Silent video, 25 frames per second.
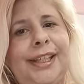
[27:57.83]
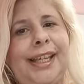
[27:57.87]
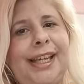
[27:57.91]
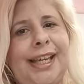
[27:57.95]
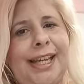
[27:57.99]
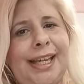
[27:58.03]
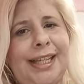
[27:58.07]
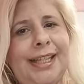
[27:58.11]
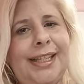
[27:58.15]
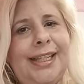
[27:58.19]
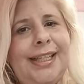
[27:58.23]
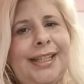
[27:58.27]

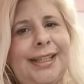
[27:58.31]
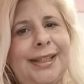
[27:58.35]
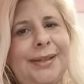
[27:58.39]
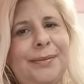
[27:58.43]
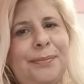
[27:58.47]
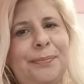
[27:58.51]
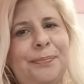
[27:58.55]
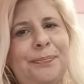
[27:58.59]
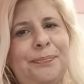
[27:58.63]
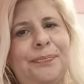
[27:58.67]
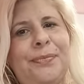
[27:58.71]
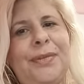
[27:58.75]
Yes,
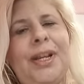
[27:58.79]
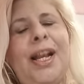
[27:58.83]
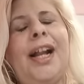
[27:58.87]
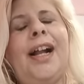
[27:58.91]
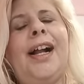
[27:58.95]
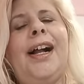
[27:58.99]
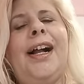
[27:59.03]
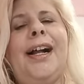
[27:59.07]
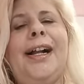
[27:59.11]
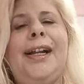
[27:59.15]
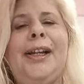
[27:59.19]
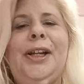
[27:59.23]

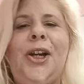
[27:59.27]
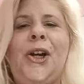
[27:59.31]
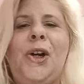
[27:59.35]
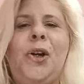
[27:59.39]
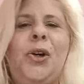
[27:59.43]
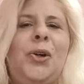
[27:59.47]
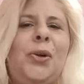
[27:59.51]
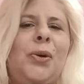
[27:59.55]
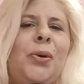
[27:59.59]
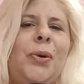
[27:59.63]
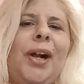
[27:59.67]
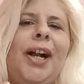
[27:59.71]
I
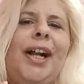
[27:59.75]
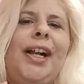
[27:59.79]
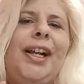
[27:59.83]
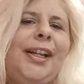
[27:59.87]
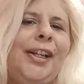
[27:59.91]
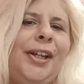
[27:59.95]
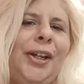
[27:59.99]
know.